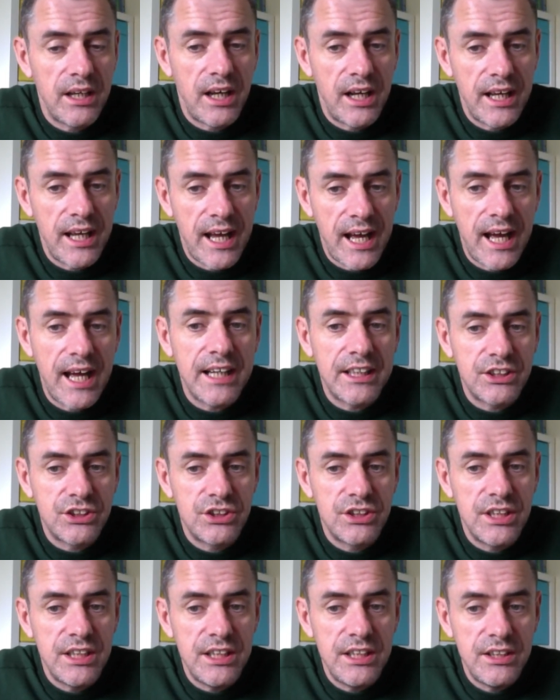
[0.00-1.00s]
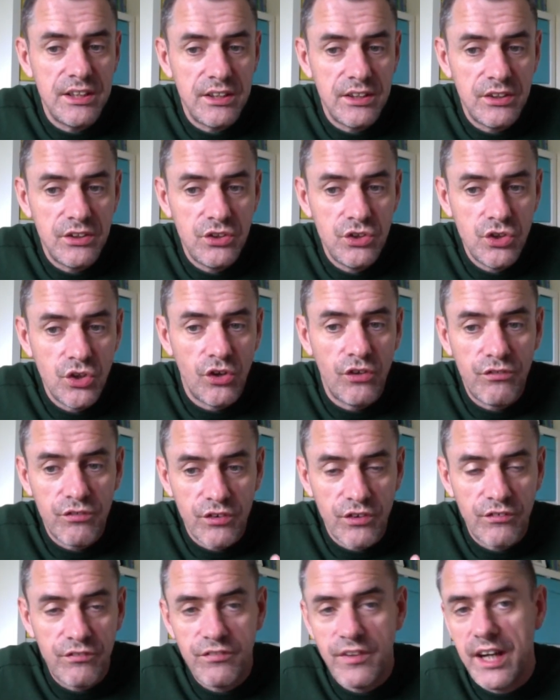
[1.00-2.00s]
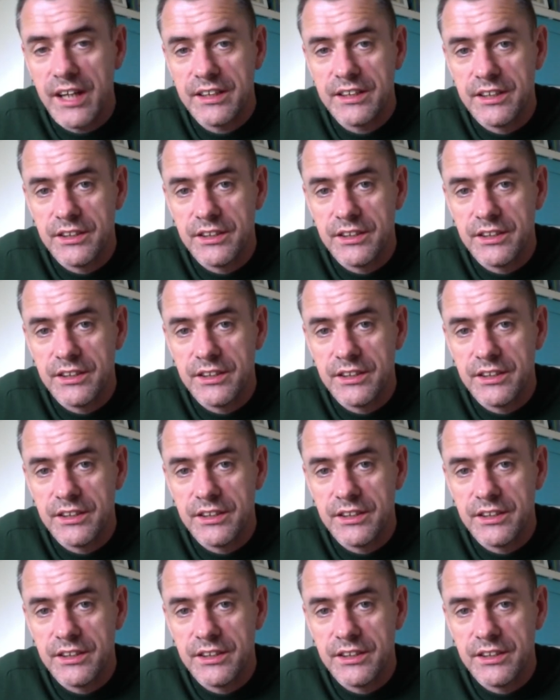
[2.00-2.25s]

I actually know for a fact